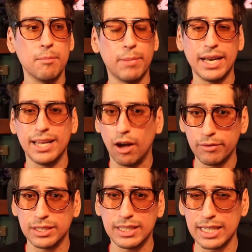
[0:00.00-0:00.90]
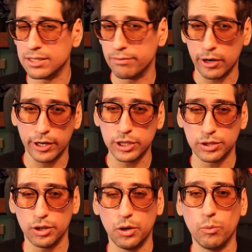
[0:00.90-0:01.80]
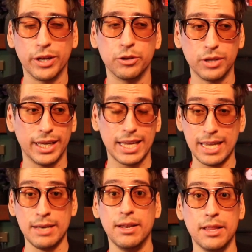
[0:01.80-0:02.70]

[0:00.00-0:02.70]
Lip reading: But obviously it's very slow when you're like in